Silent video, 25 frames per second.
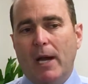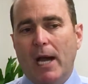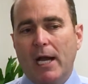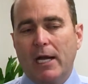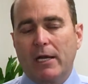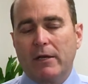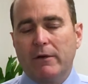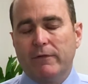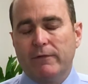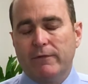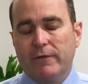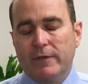
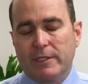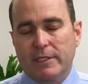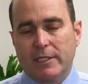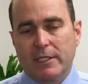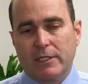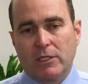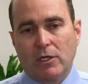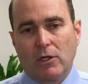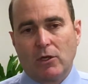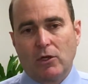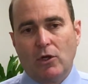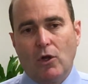market for
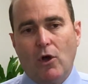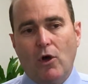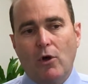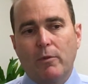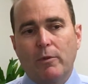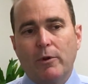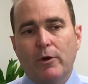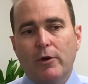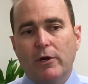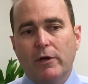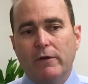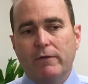such a
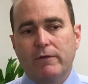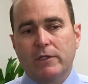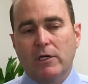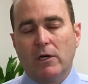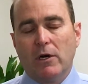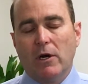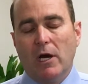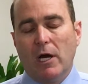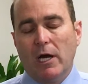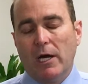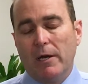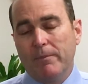long period of
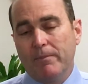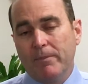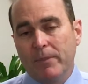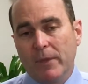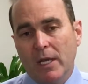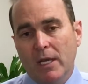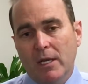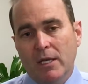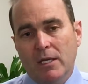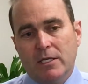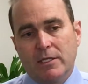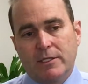time,
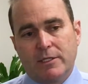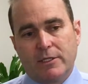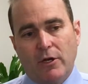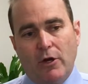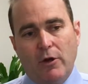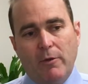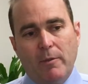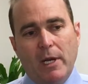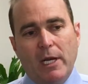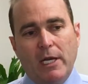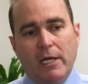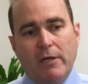
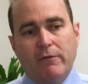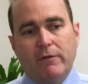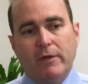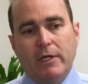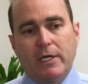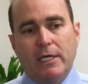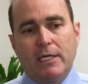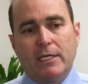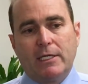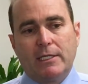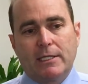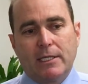so many
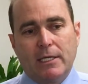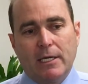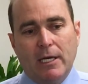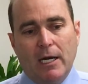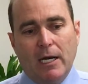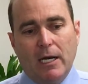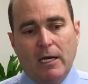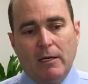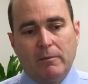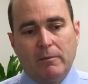of these